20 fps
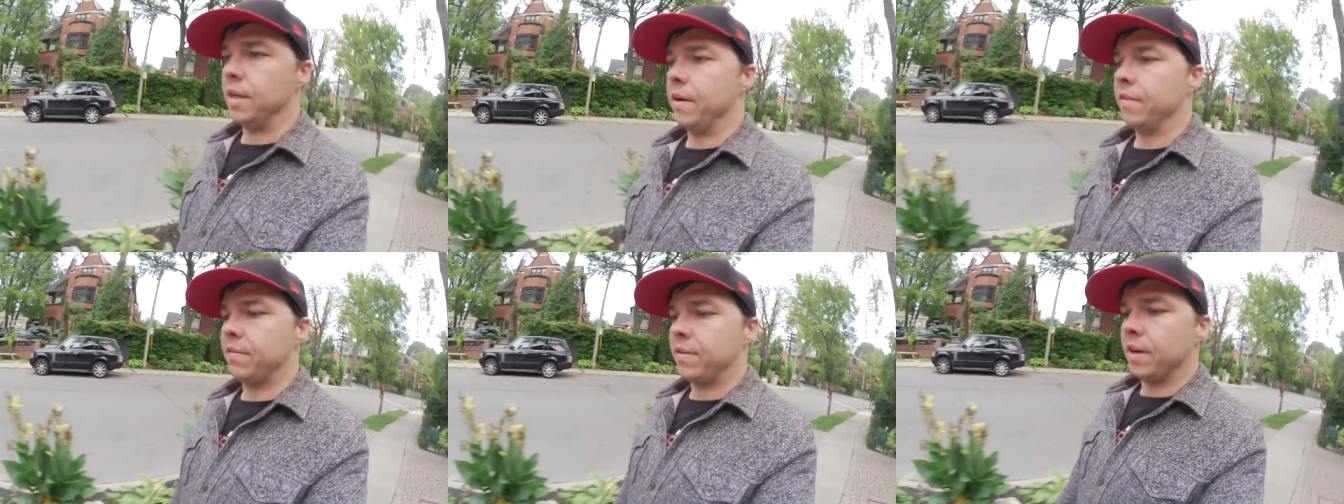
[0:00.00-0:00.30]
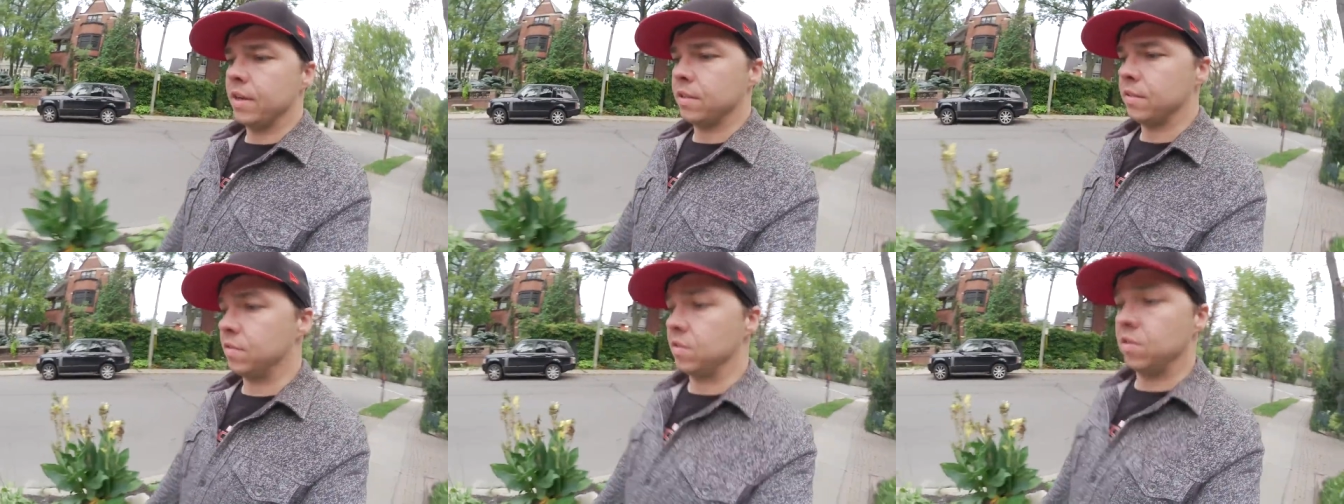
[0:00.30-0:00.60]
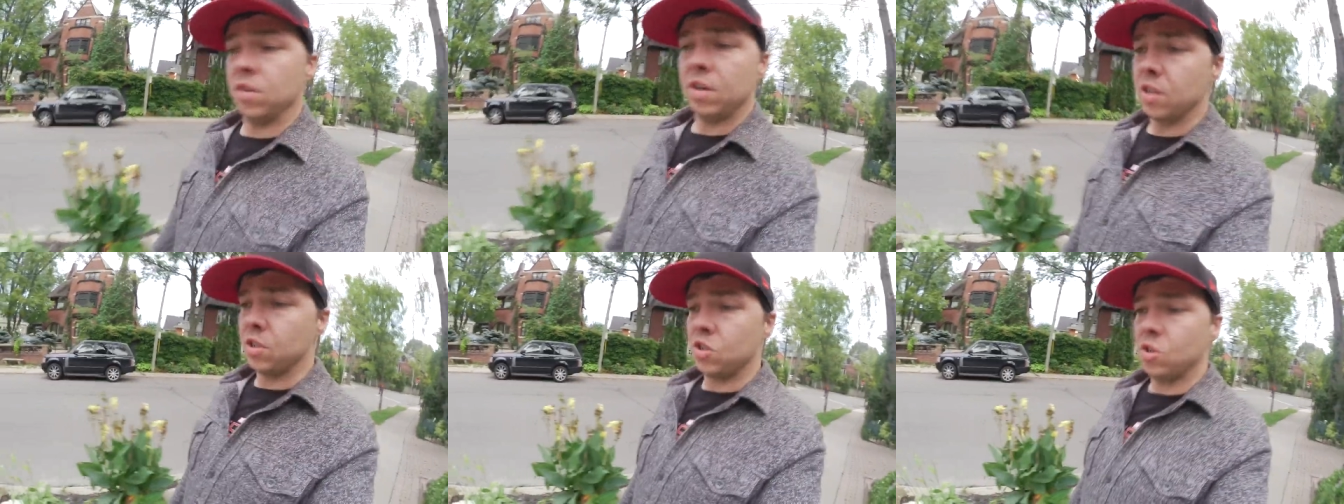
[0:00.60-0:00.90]
I've got
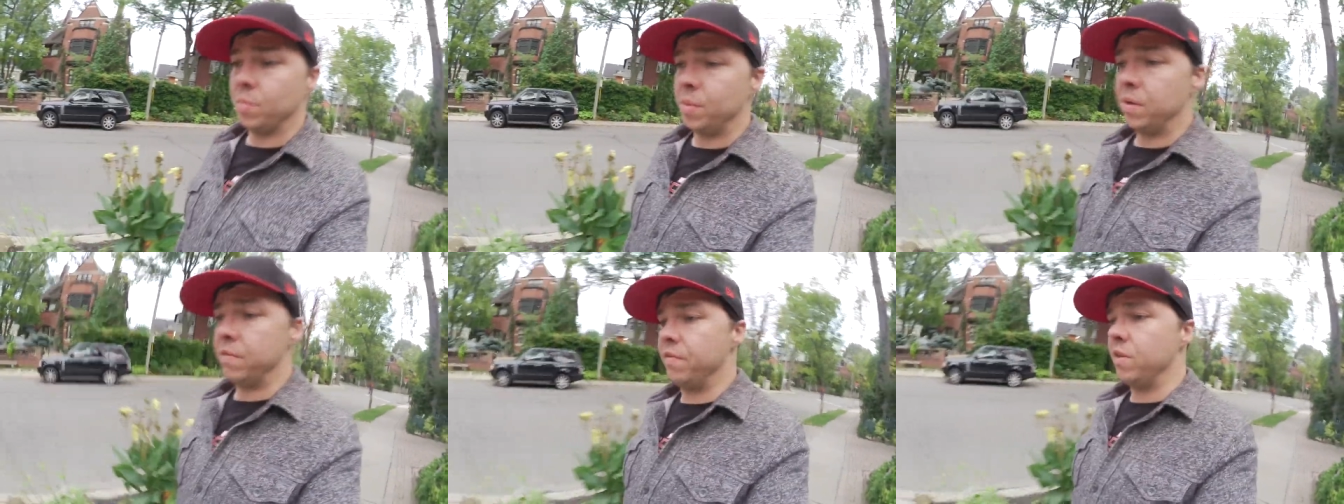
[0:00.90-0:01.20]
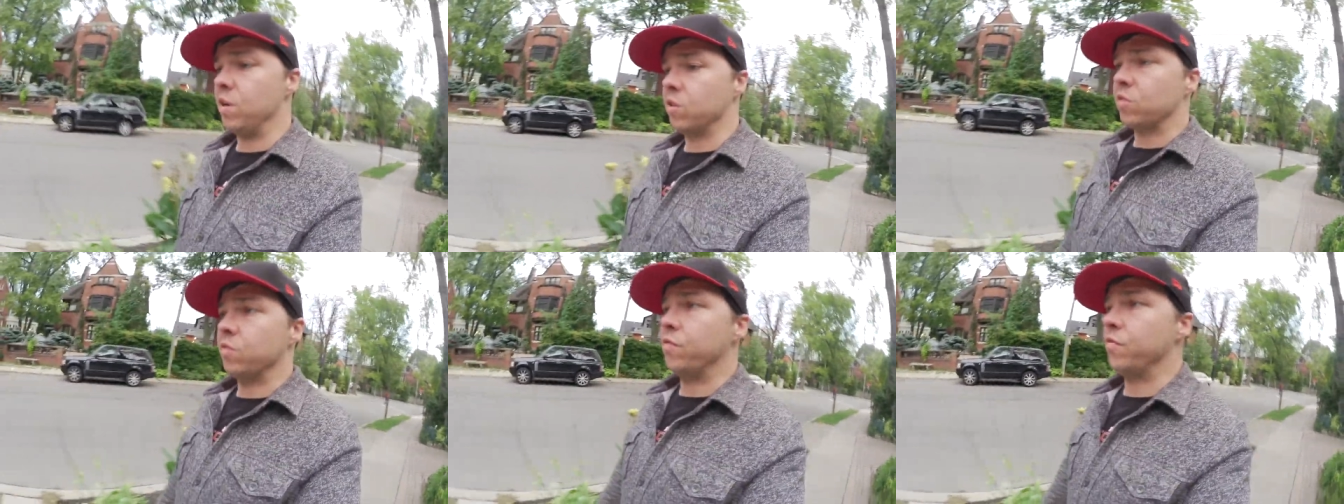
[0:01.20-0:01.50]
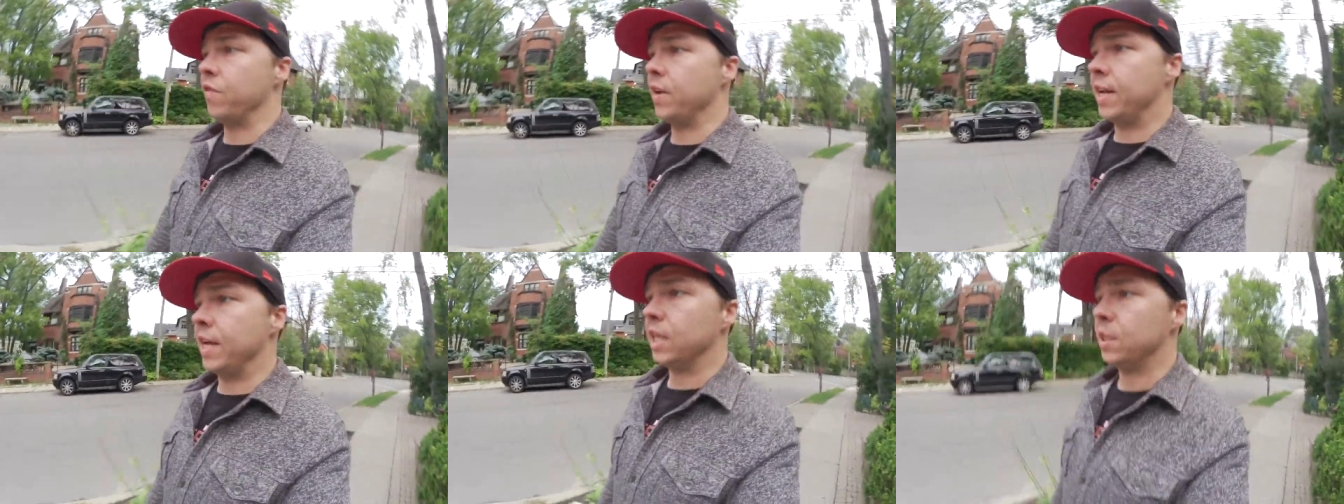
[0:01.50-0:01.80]
still got so many videos from
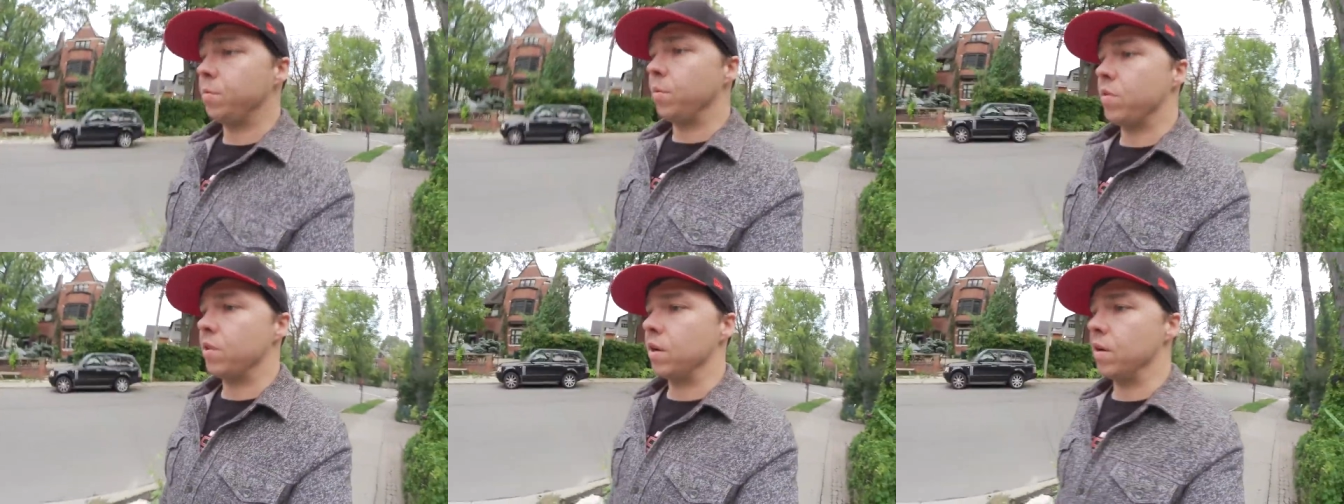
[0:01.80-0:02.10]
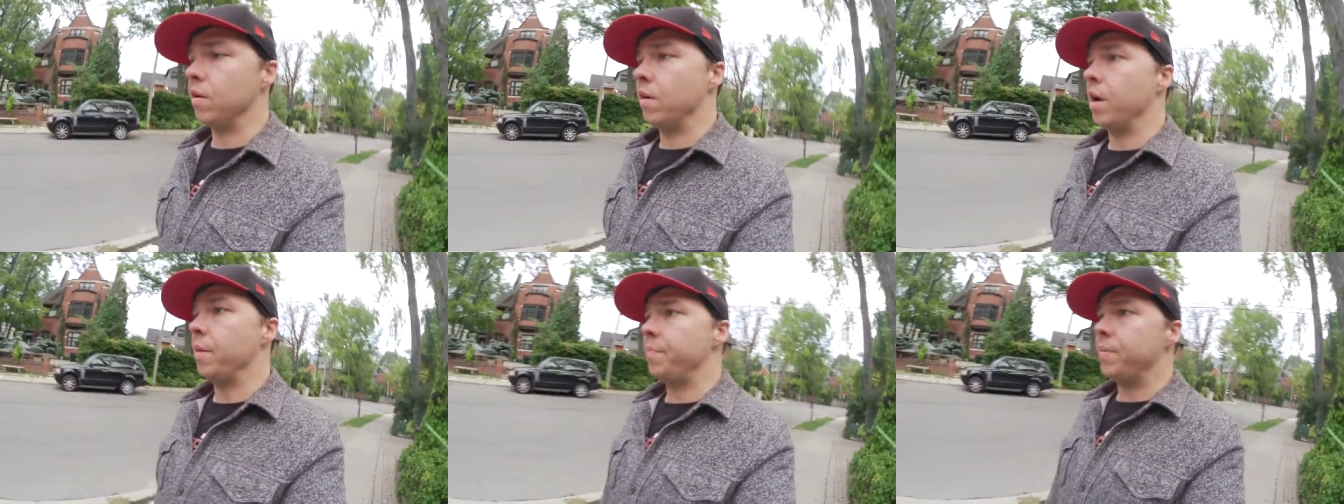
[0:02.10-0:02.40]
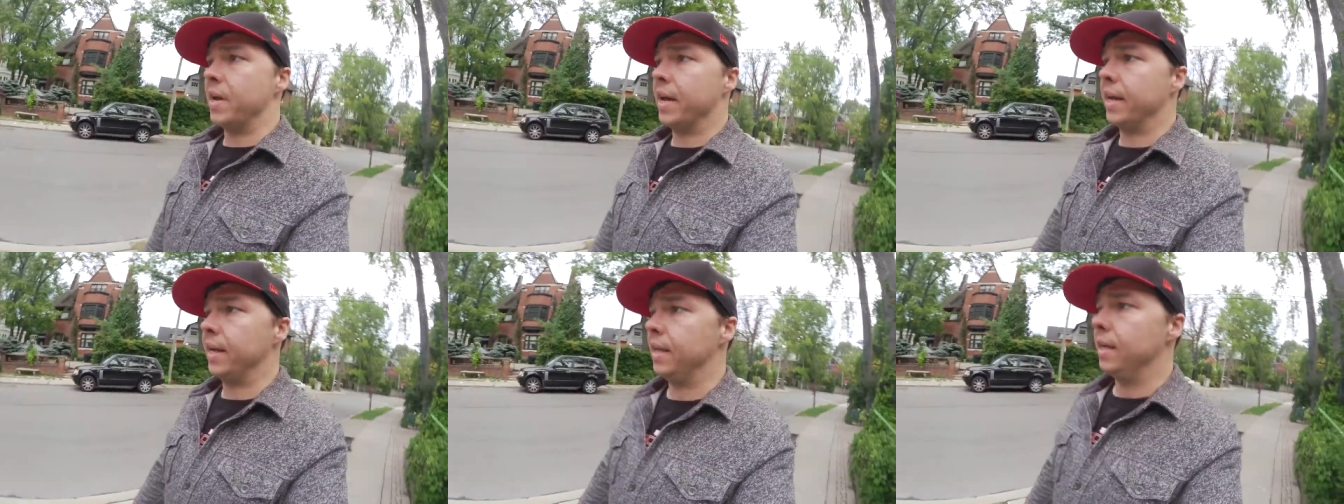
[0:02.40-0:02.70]
Fan Expo that aren't up yet.